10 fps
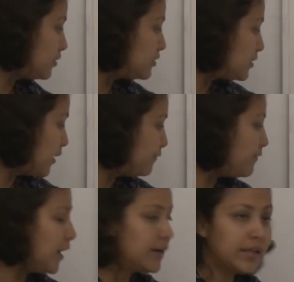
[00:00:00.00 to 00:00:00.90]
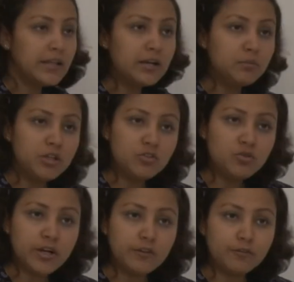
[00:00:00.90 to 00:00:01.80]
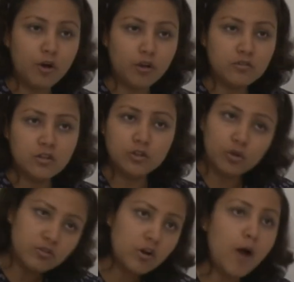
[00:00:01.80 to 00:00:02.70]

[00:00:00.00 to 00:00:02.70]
reserve fund and the administrative costs, those are